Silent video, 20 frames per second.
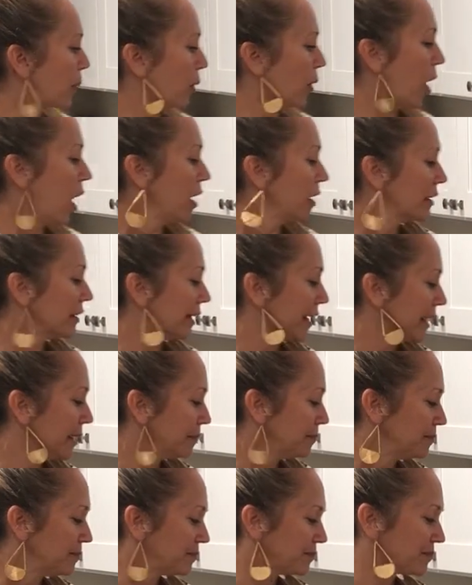
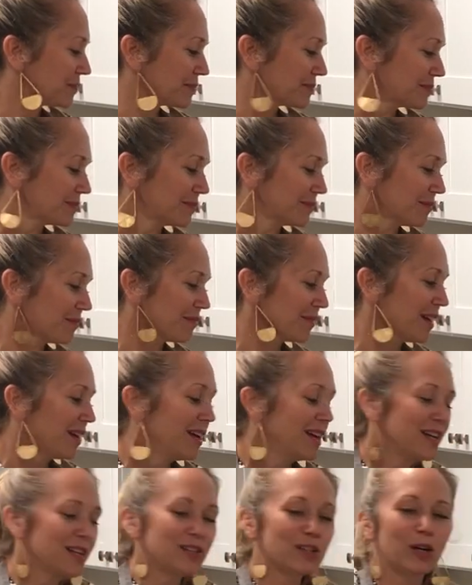broccoli?
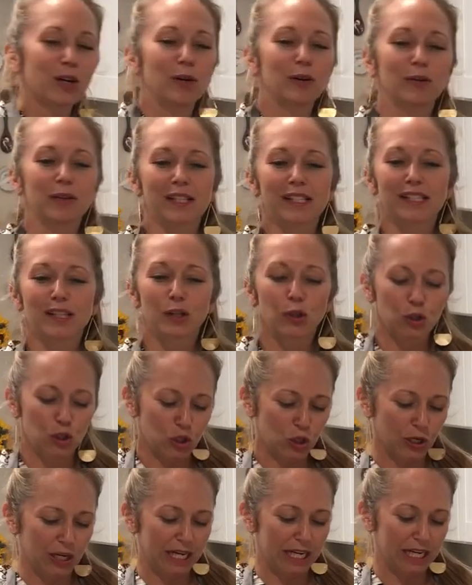So these little
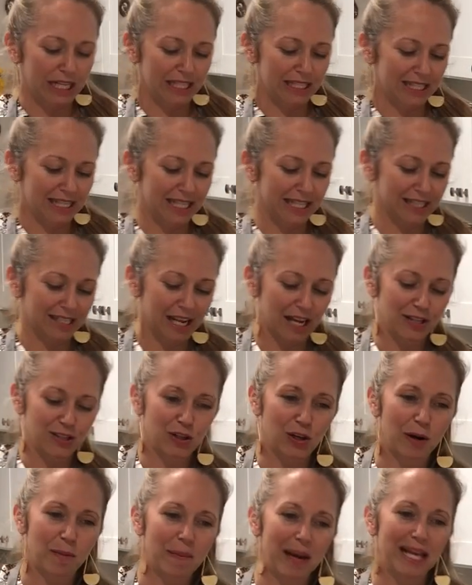trees, these guys
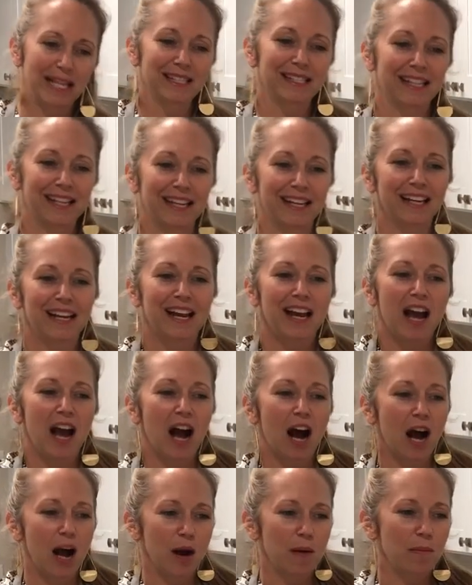are amazing.
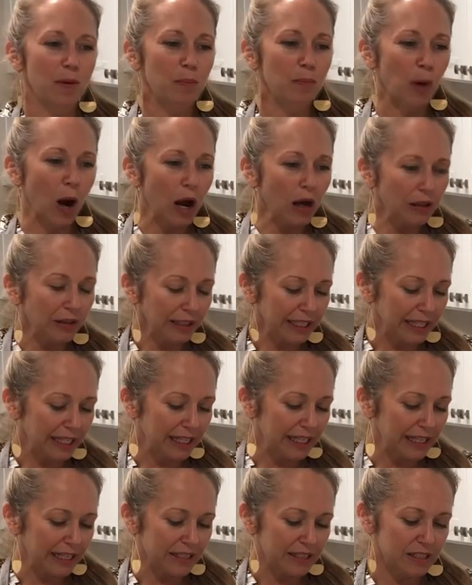
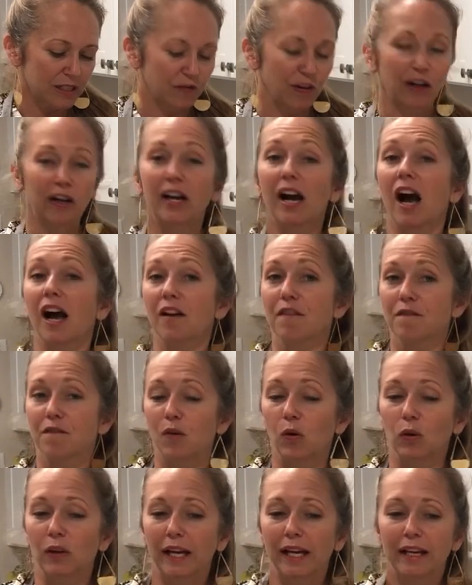Broccoli is very high in
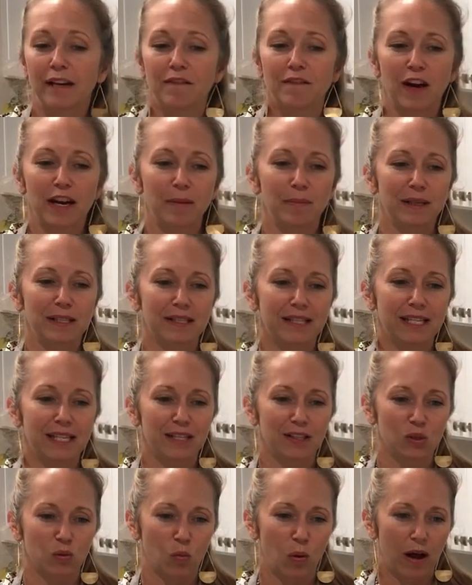folate and vitamin C
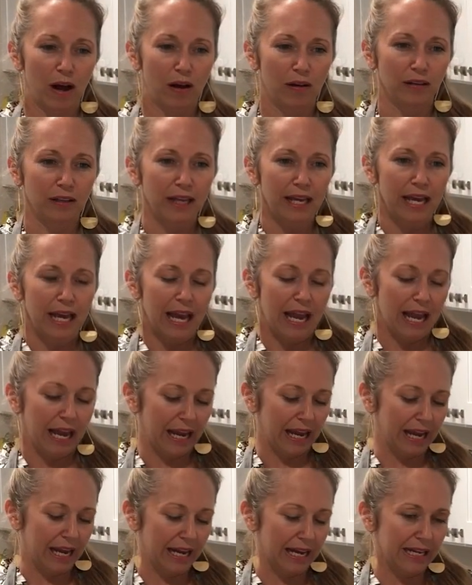as well.
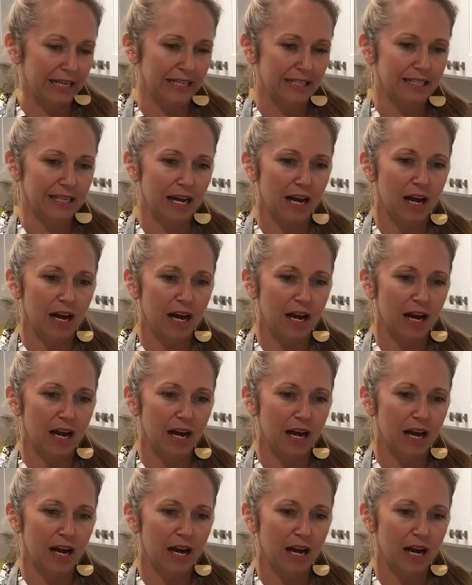And